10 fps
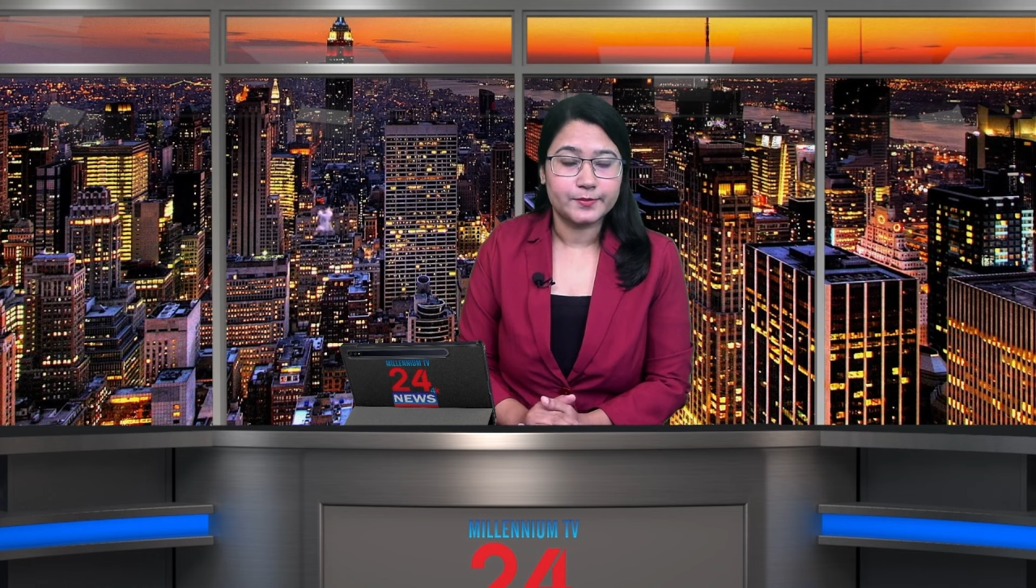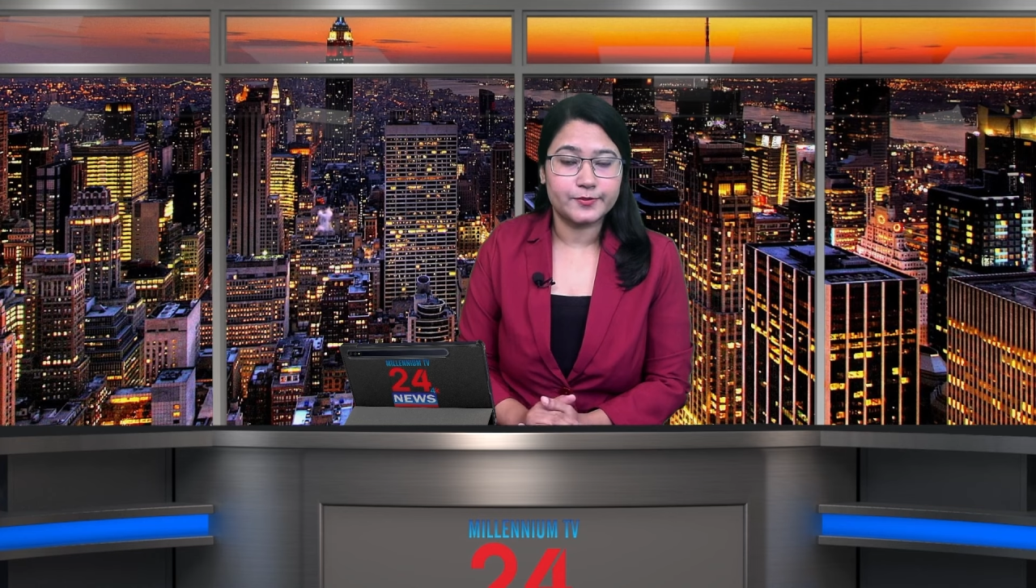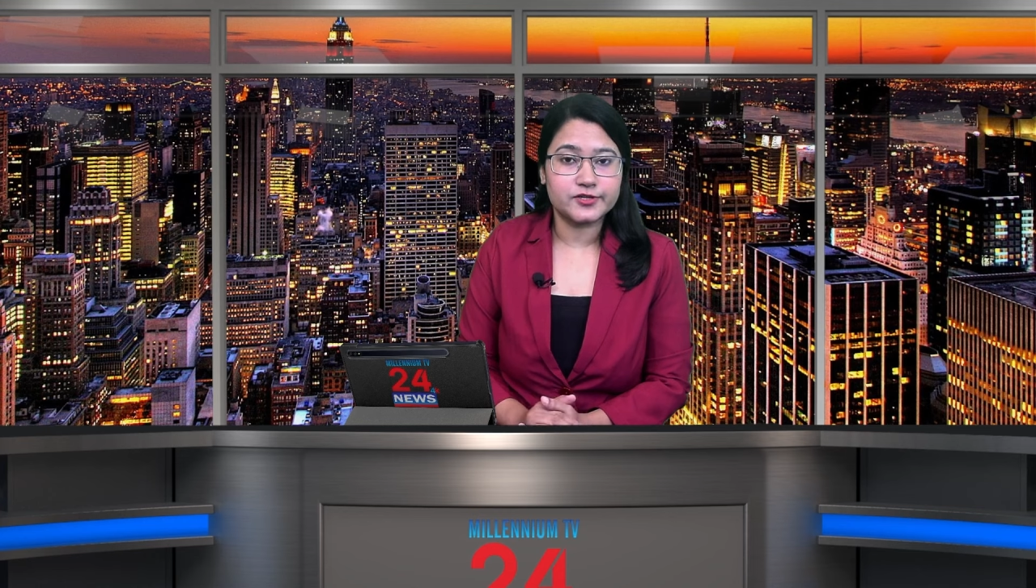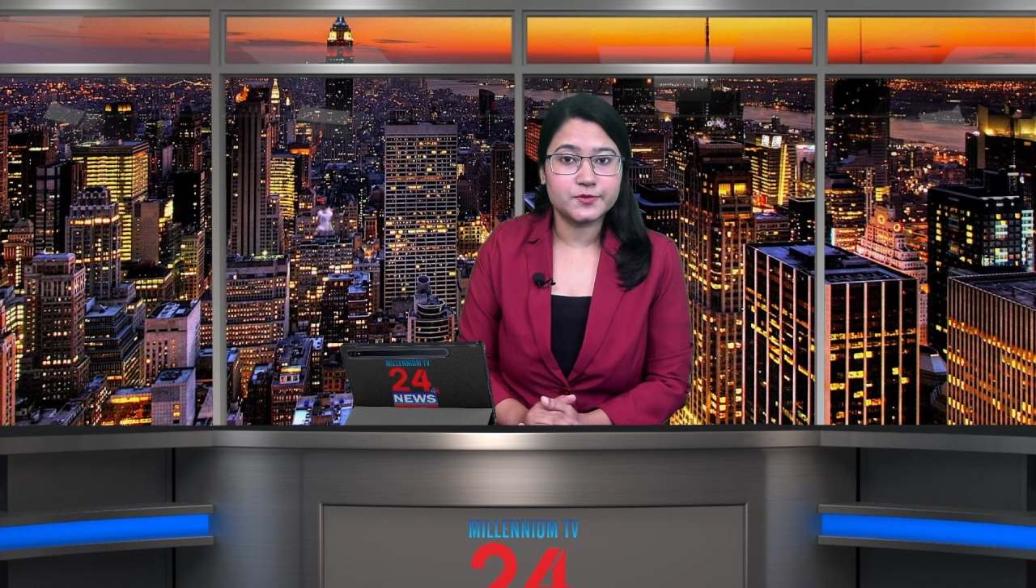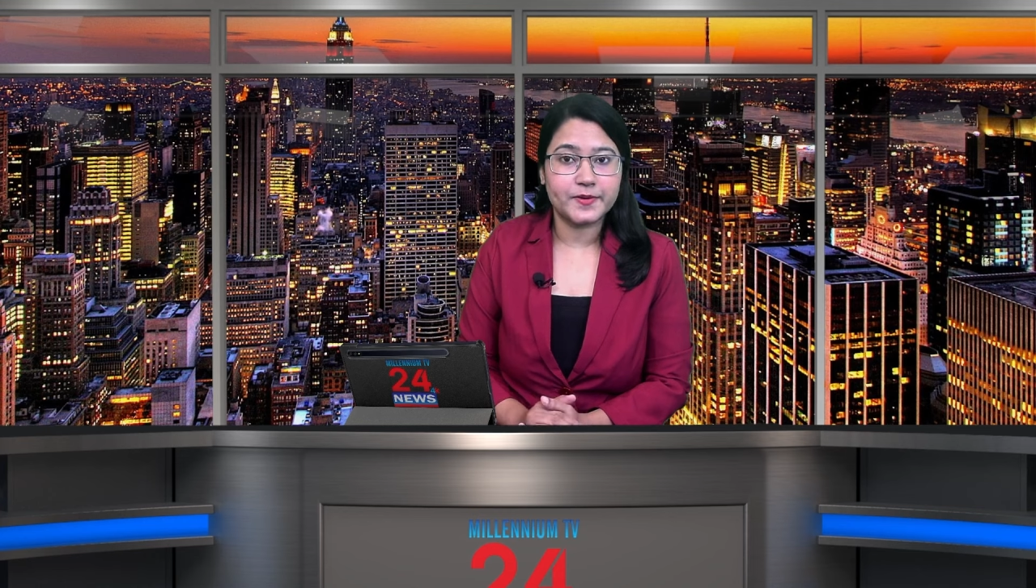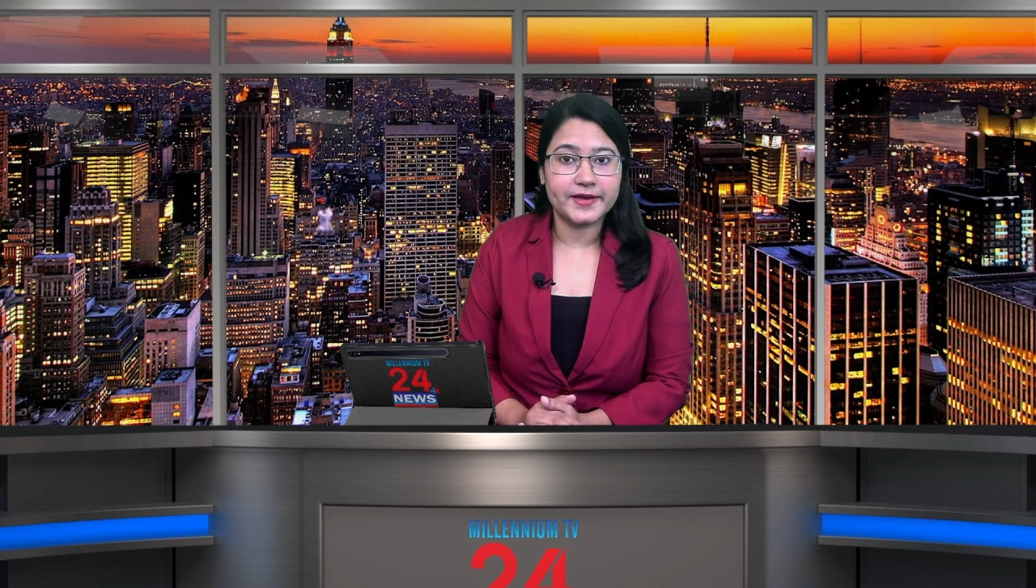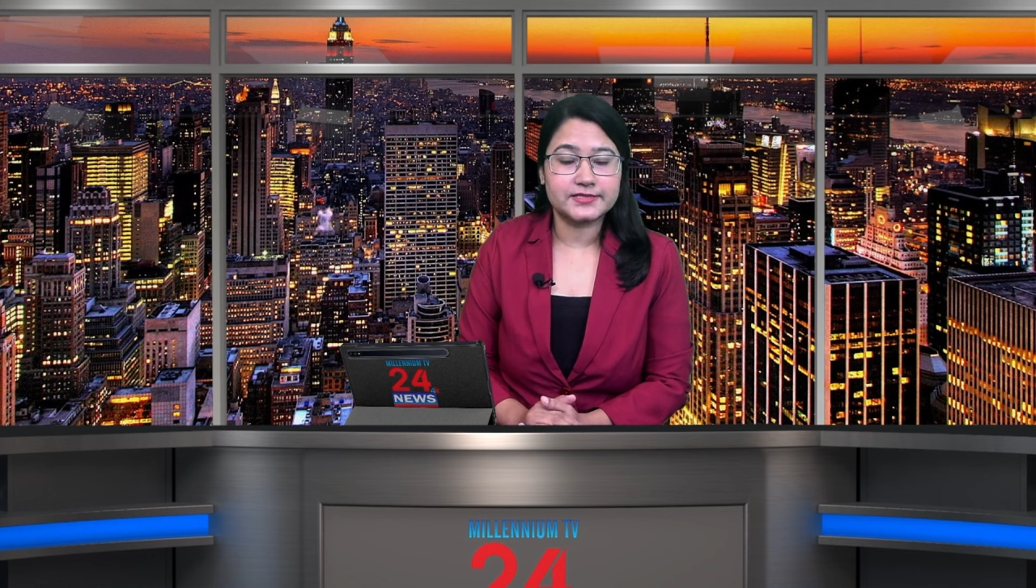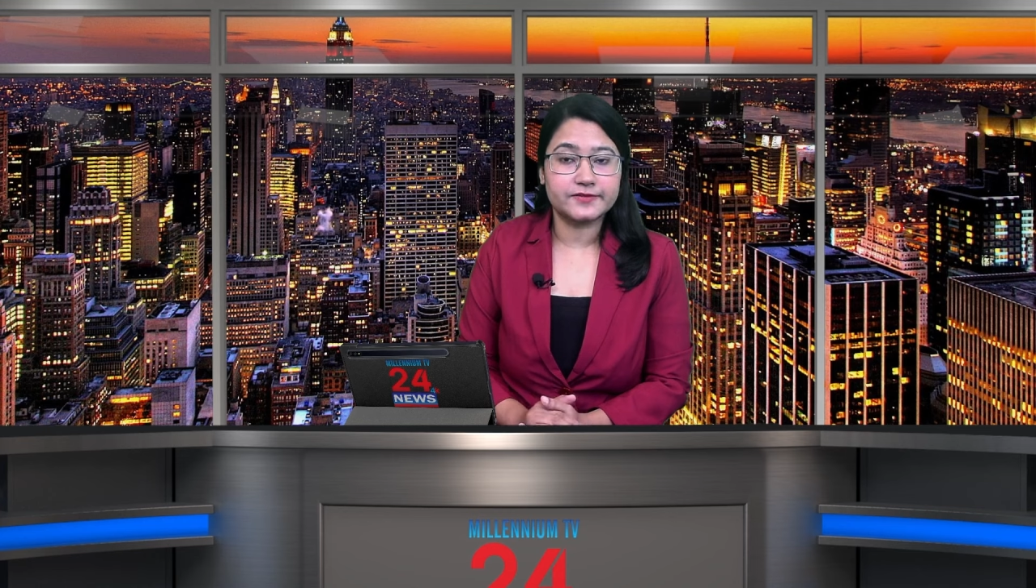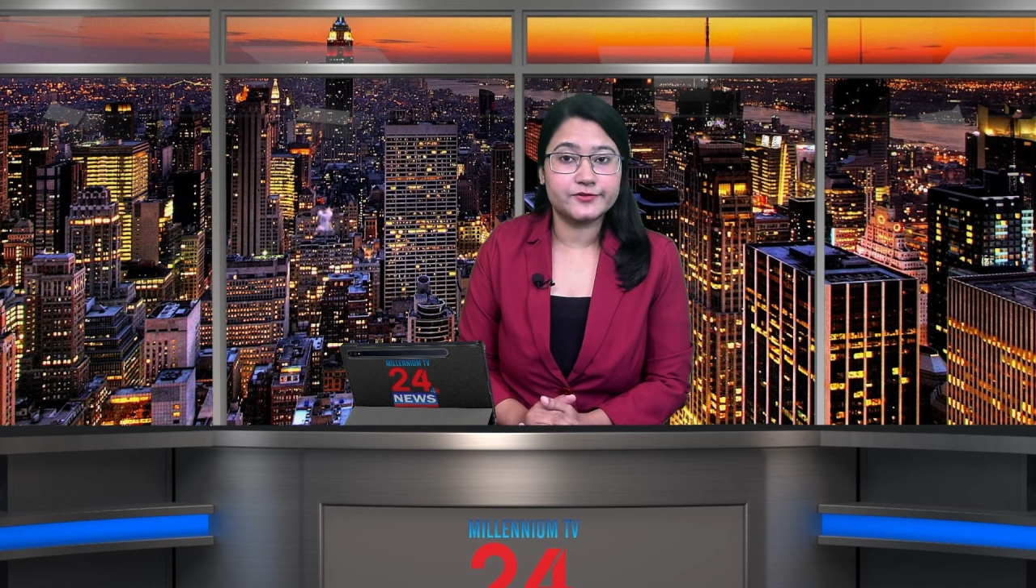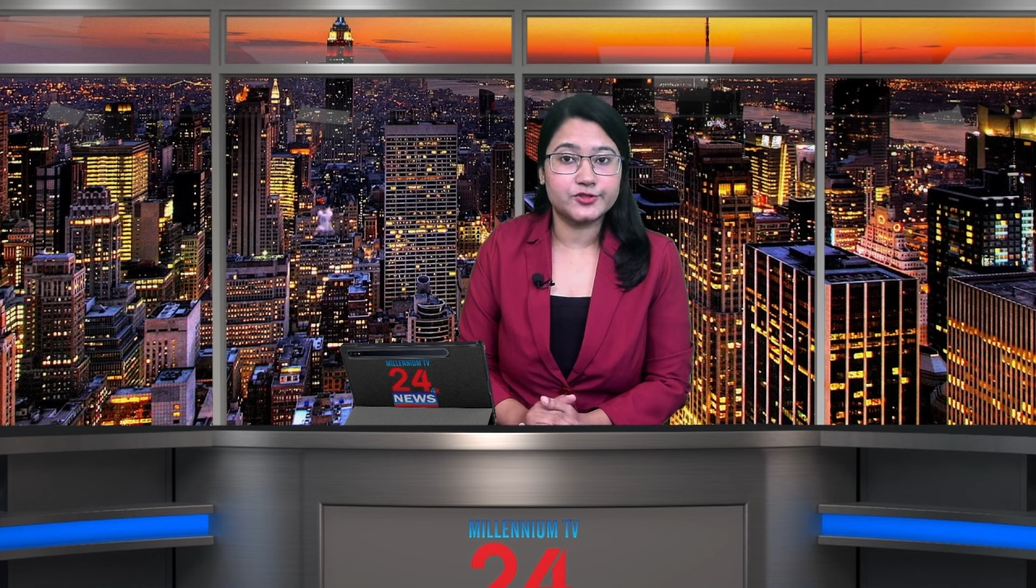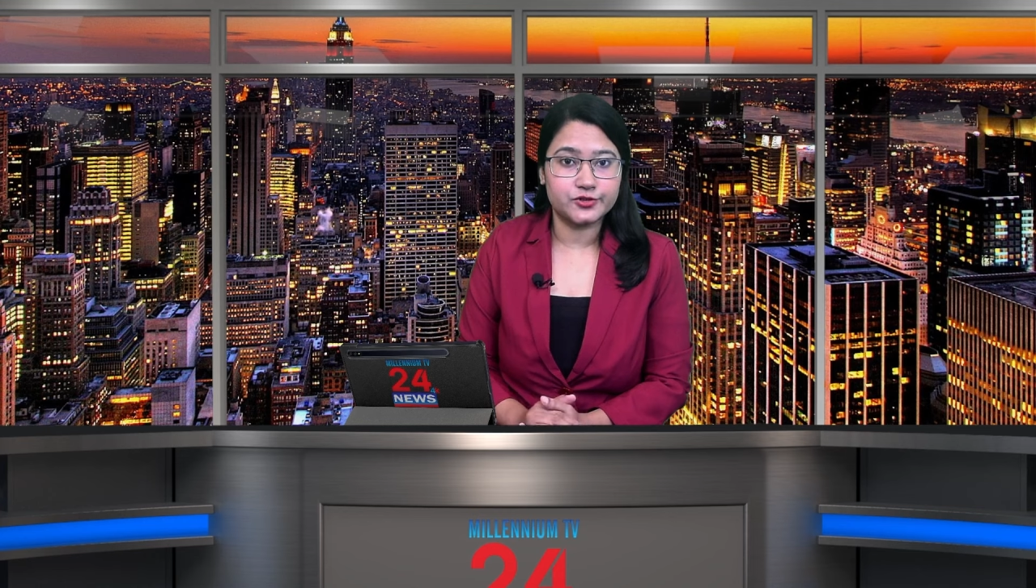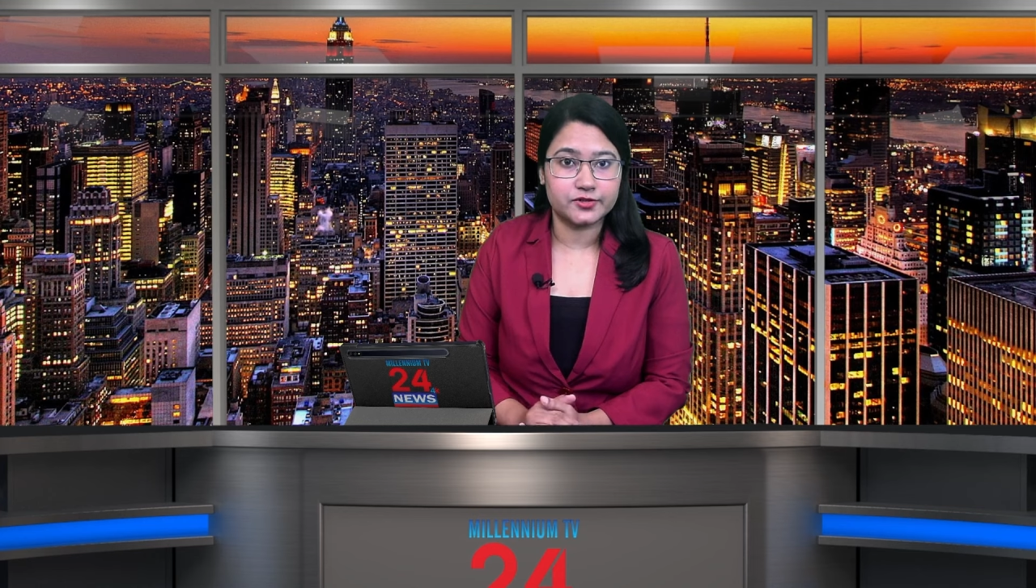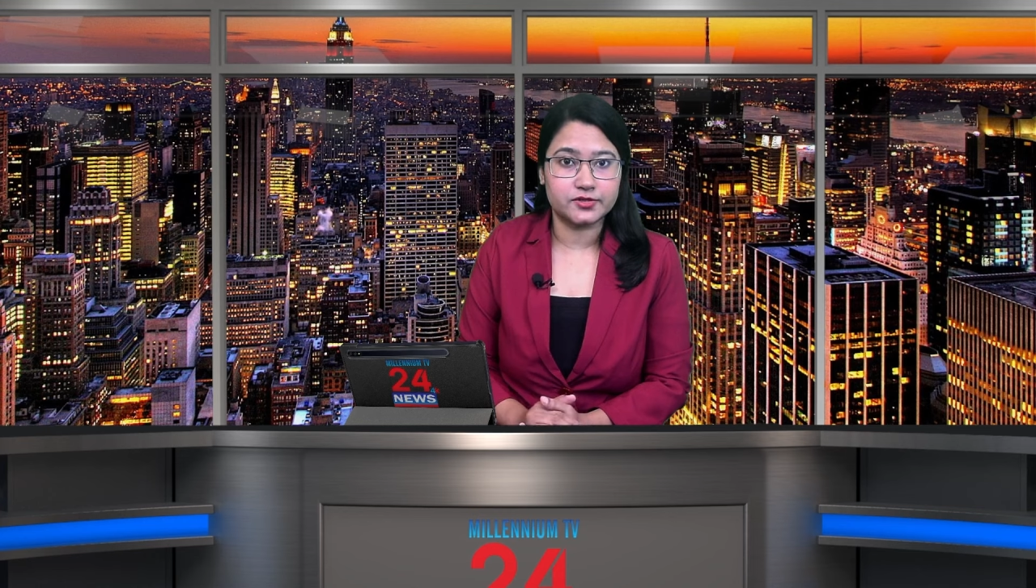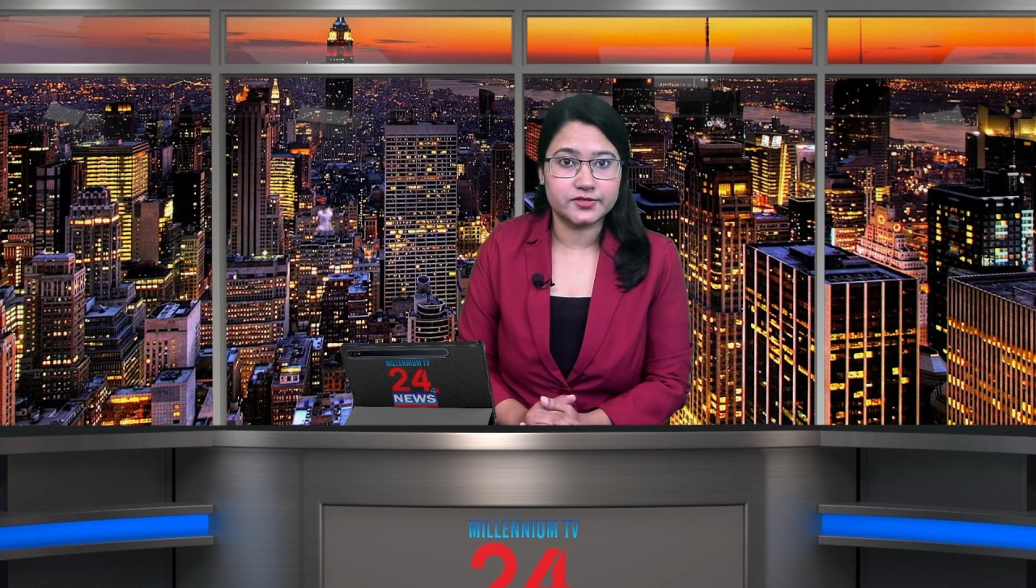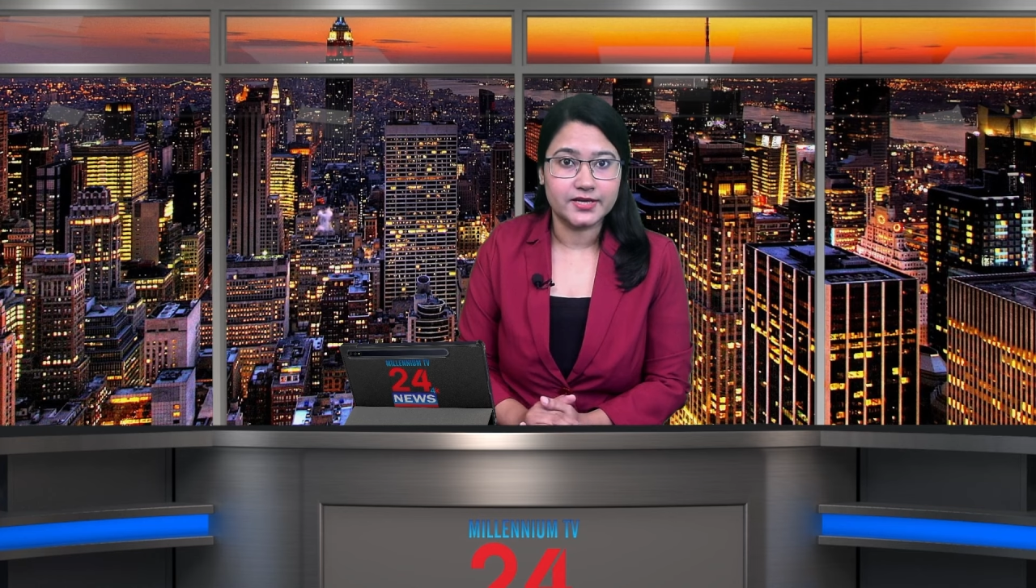prospective
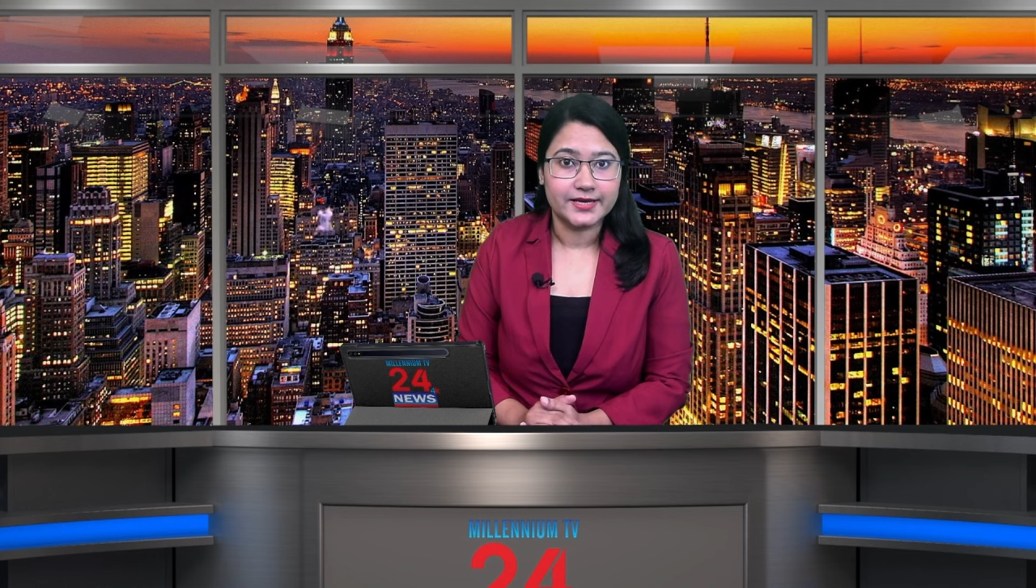jurors